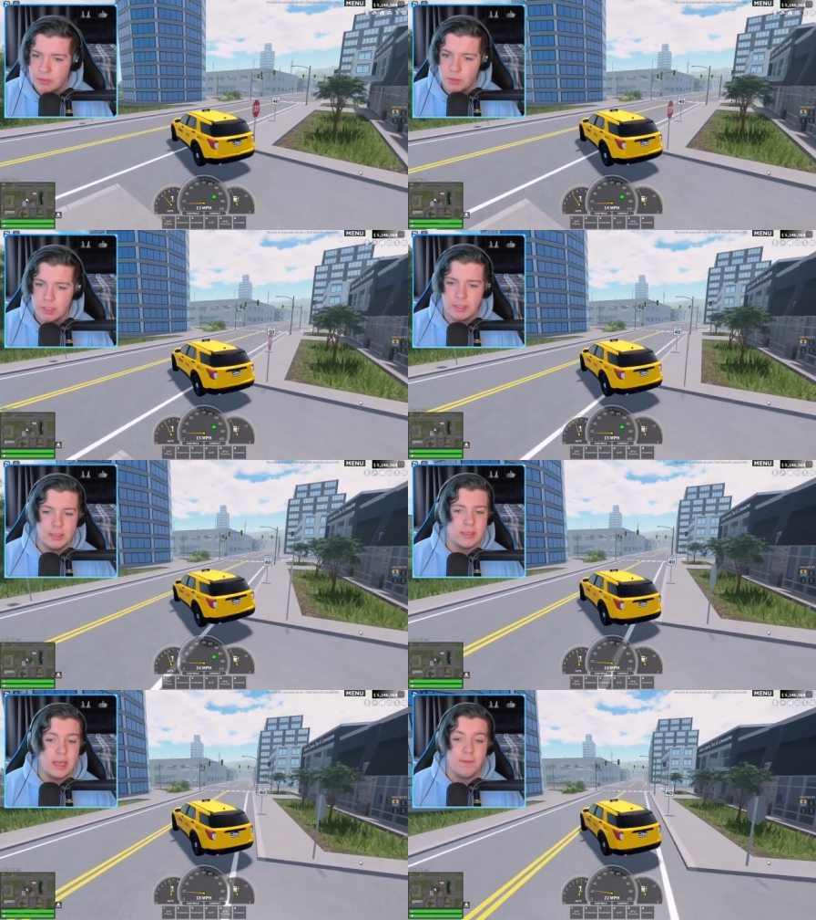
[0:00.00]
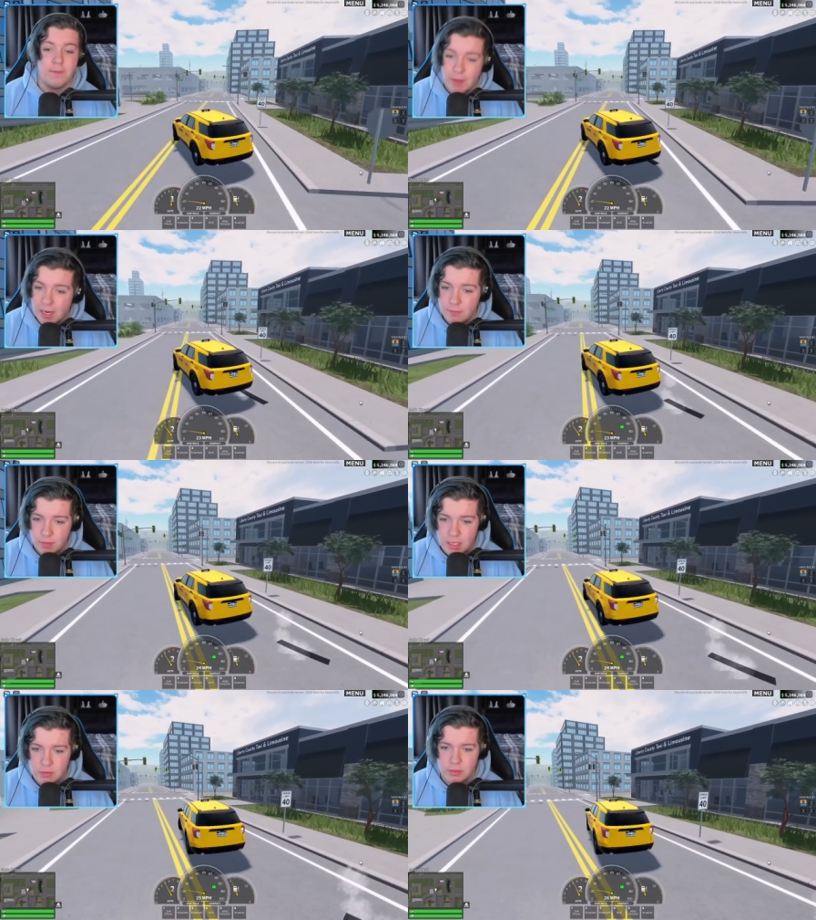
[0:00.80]
which sits at
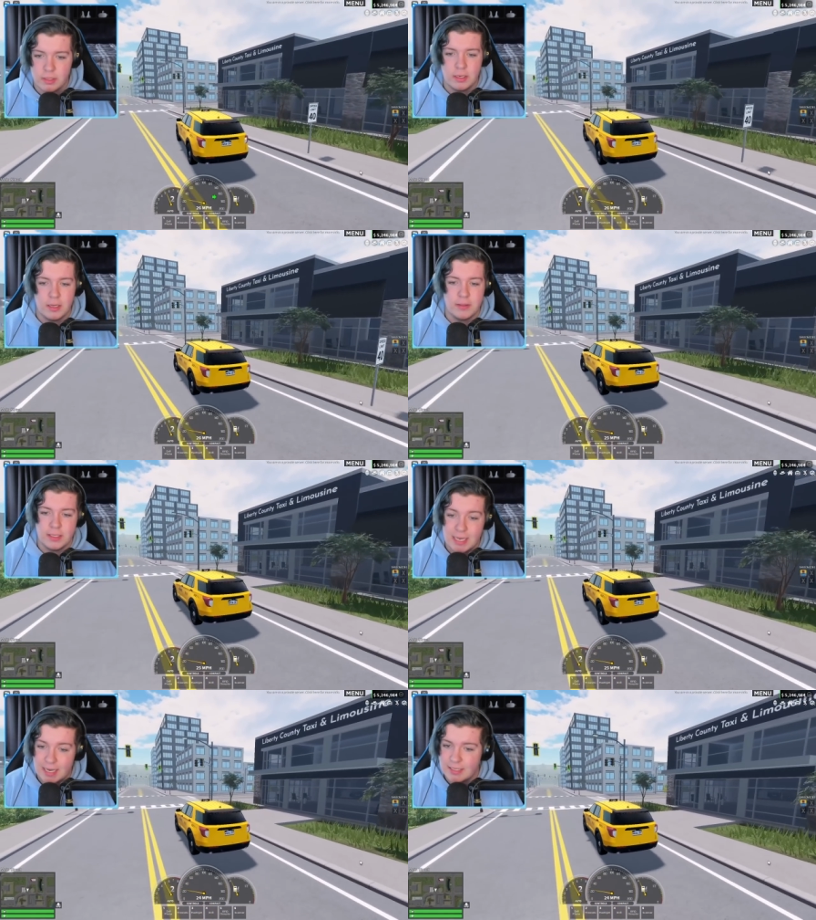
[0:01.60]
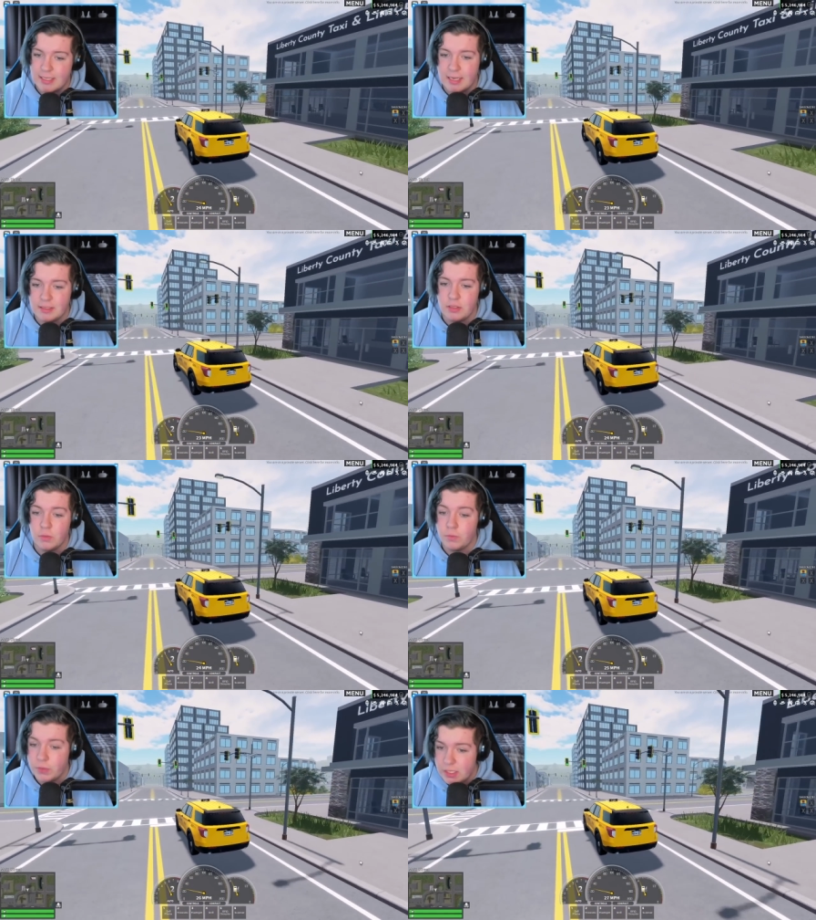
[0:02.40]
5,000, the taxi
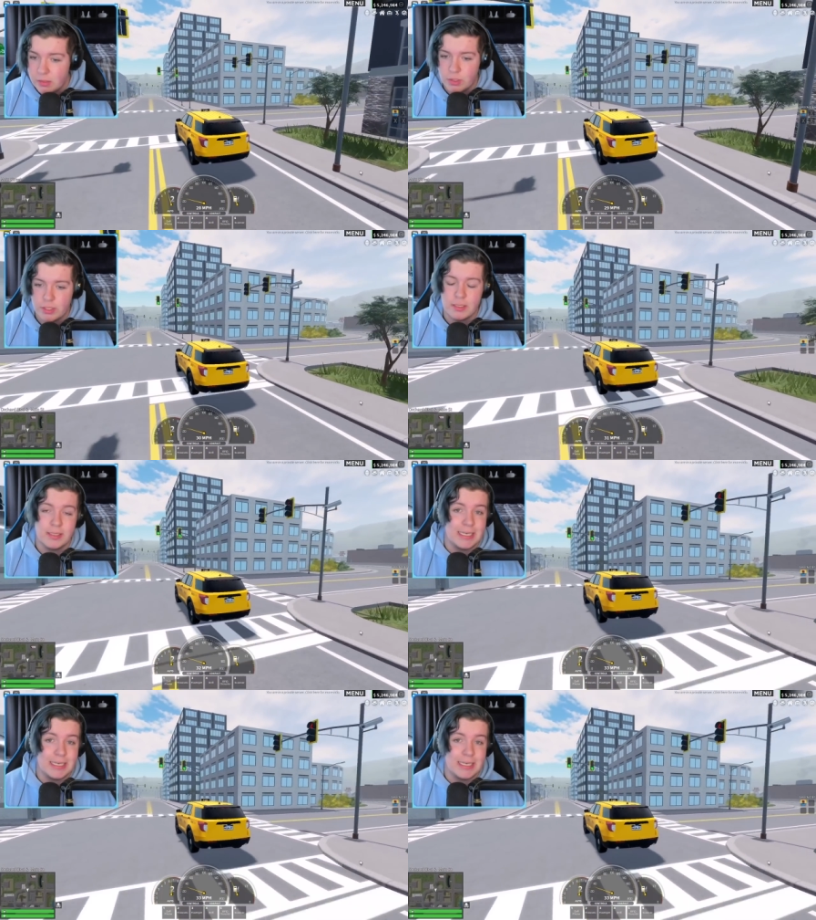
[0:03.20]
SUV which sits at